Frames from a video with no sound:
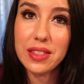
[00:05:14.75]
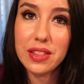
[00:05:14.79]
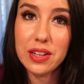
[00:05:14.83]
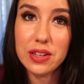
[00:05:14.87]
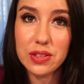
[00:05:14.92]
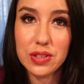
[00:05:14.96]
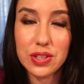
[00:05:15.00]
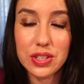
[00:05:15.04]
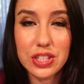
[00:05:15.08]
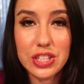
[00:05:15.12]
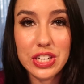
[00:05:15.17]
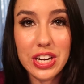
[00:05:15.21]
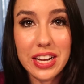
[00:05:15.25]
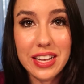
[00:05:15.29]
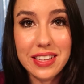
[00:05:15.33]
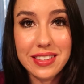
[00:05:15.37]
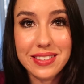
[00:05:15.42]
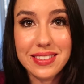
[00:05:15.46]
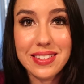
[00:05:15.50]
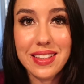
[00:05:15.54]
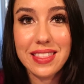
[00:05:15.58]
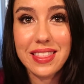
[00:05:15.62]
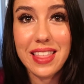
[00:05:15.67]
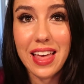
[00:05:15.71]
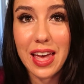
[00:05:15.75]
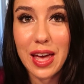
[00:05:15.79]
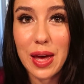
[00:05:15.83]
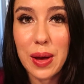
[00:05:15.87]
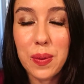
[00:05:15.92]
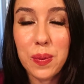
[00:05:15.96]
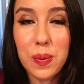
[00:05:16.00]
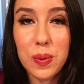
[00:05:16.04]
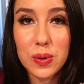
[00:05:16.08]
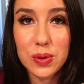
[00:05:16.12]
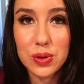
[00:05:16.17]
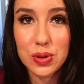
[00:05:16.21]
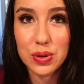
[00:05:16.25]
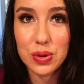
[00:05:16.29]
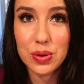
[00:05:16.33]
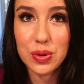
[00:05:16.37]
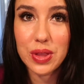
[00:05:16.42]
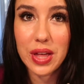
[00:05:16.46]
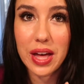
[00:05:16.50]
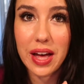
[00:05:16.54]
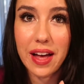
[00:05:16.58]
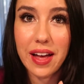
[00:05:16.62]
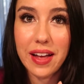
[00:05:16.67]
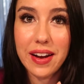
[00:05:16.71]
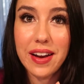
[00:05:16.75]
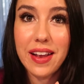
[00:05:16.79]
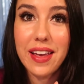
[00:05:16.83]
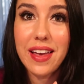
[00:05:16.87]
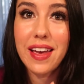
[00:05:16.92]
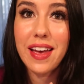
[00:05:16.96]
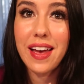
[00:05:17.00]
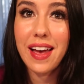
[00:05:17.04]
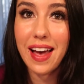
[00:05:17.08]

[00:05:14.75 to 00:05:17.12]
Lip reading: there's a chance that they will do that